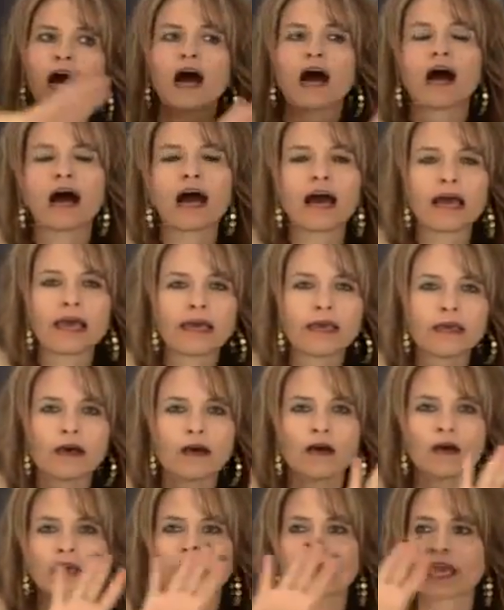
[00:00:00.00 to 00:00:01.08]
I
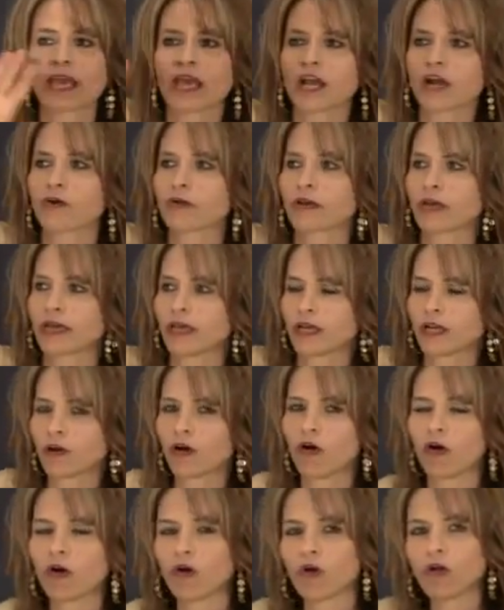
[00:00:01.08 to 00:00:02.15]
carry and
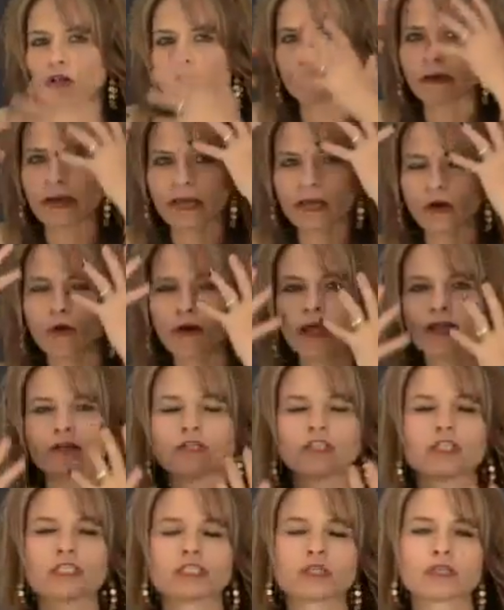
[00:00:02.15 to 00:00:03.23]
hold my own
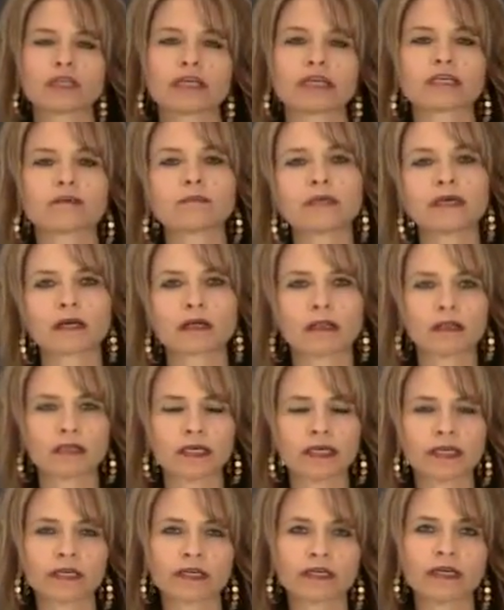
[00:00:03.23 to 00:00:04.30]
energy so that it can be a
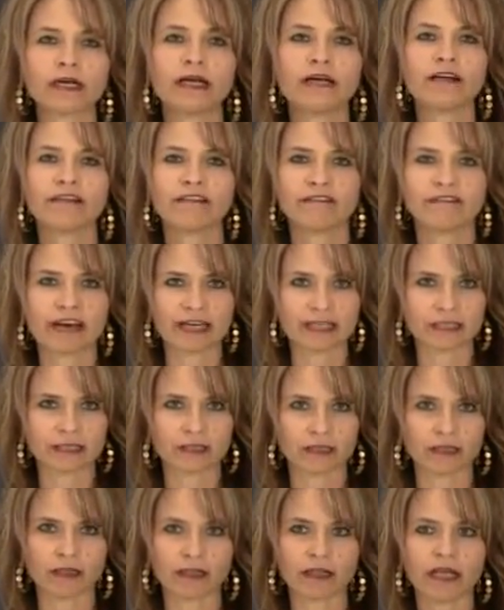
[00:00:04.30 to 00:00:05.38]
clear
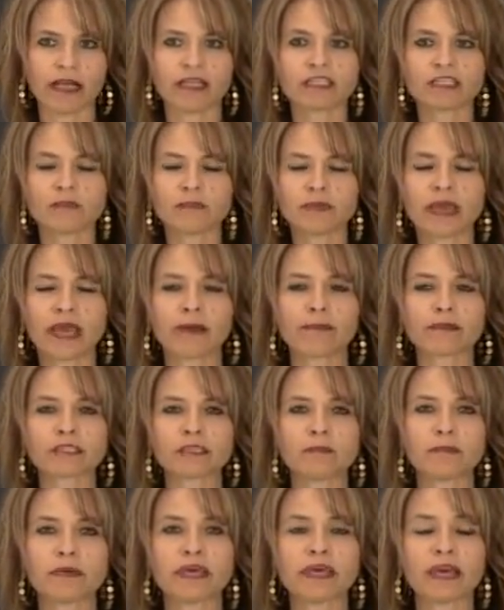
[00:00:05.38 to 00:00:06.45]
vessel to be able
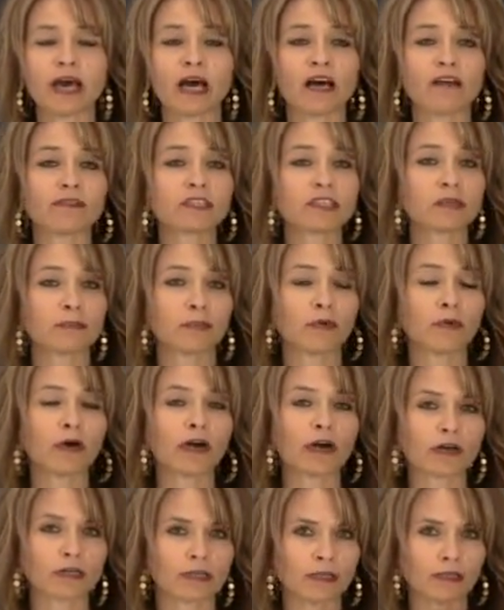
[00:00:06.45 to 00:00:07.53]
to be of
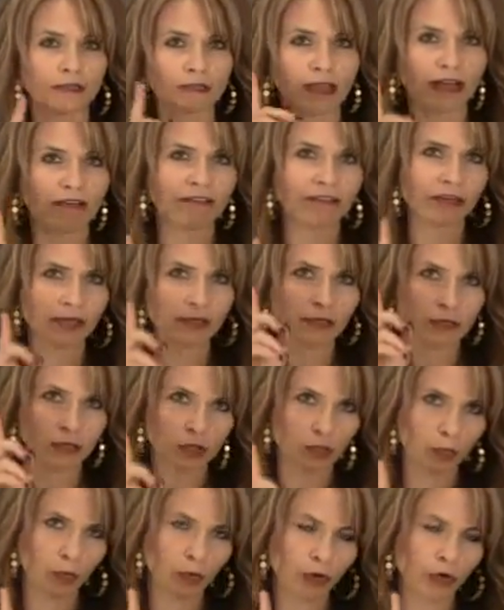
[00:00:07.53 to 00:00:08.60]
support, loving
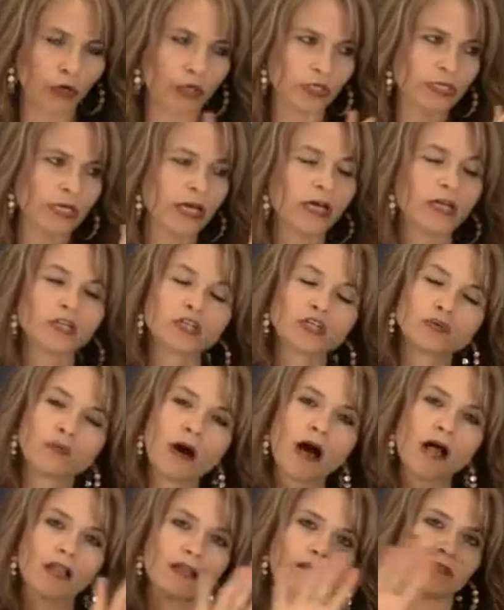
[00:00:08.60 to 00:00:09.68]
support to
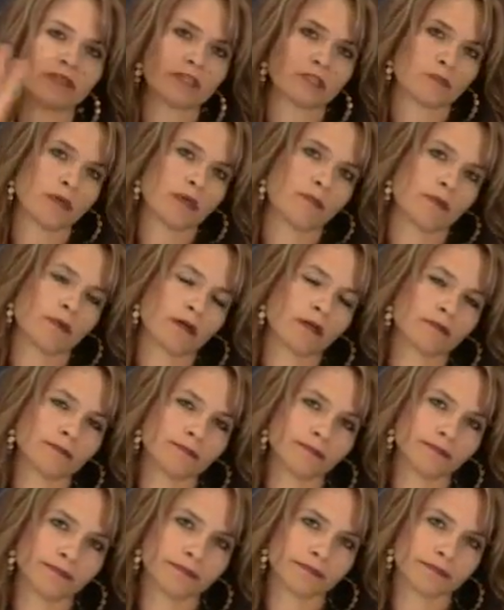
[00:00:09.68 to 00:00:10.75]
all of these people